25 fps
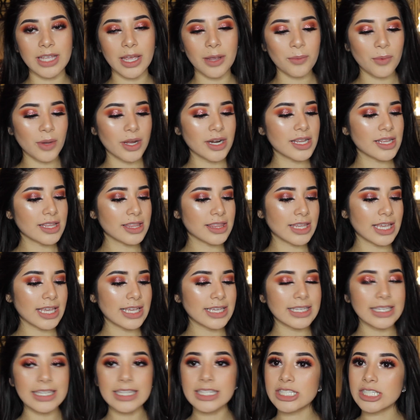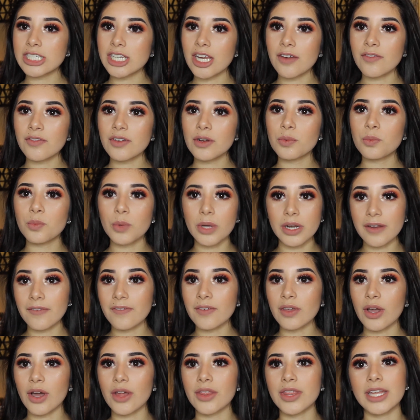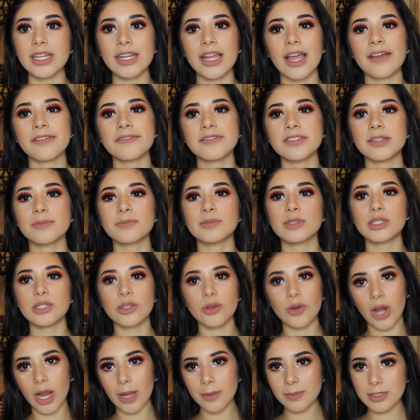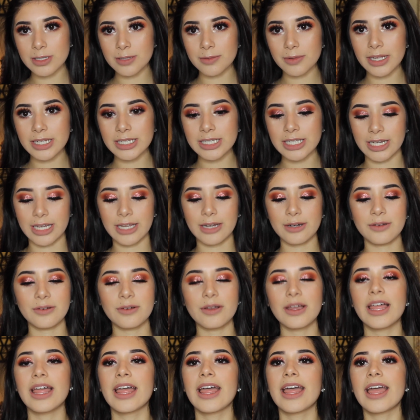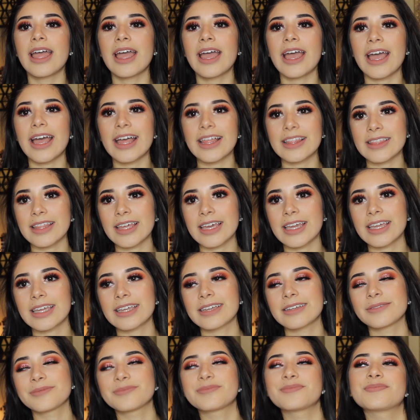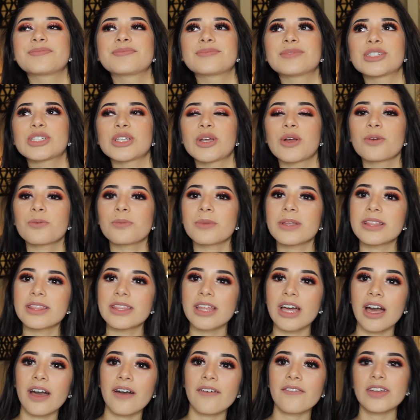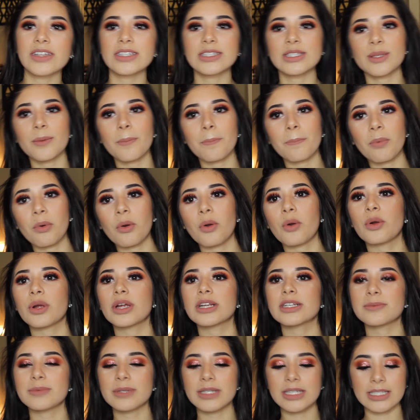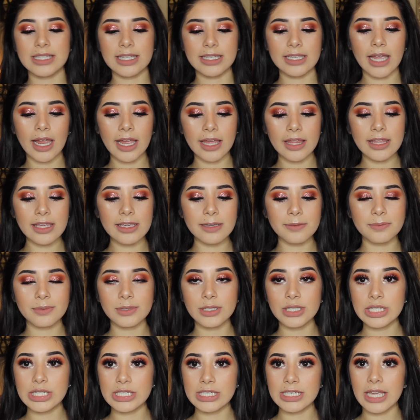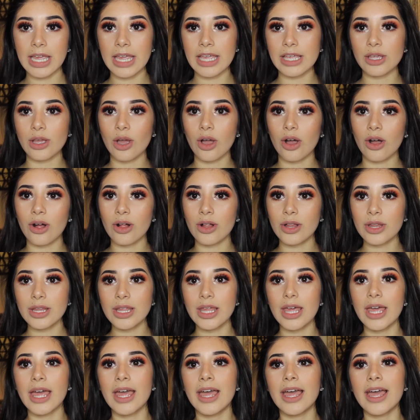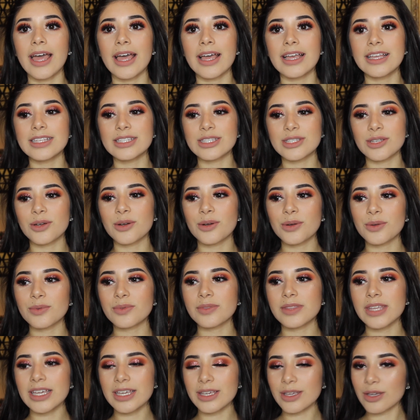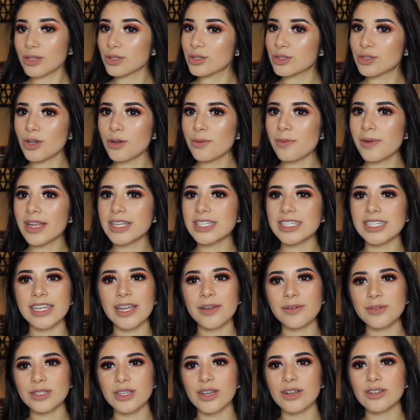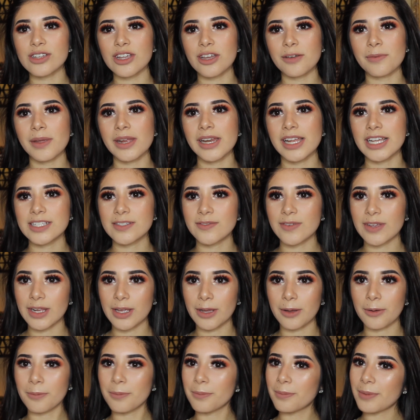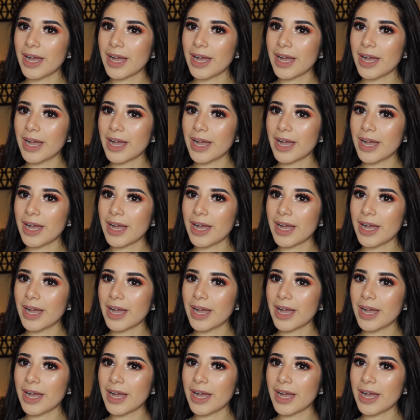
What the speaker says: I want to thank each and every one of y'all that have subscribed to my channel and like shown me love and support, because I highly appreciate y'all. So thank y'all so much, and I will talk to y'all in my next video.